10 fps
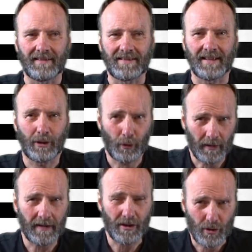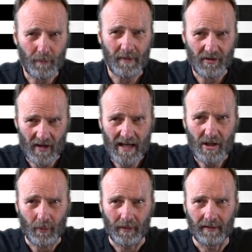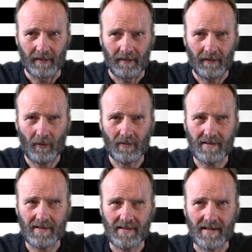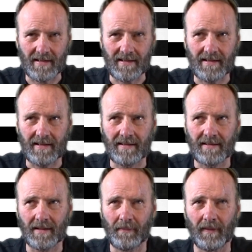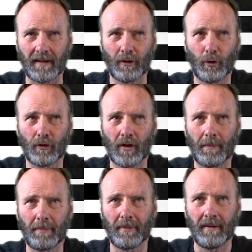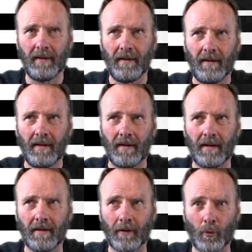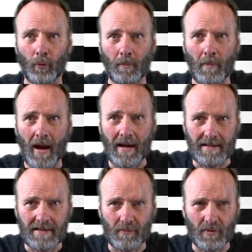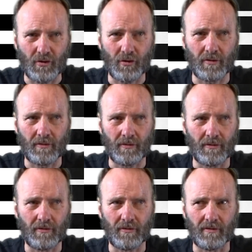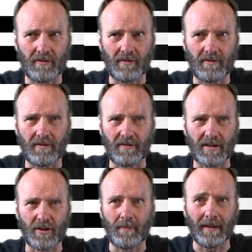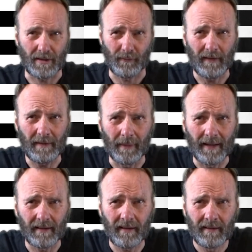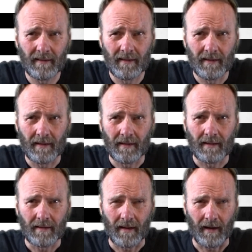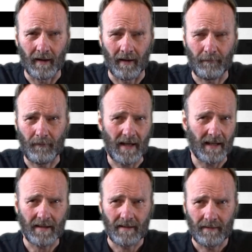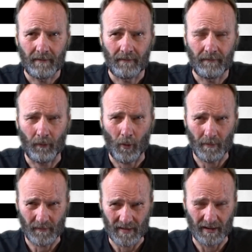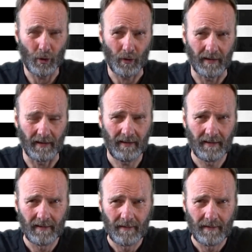Security should be genuine, not just something cooked up in our own minds, which just to make us feel better. A fake form of security.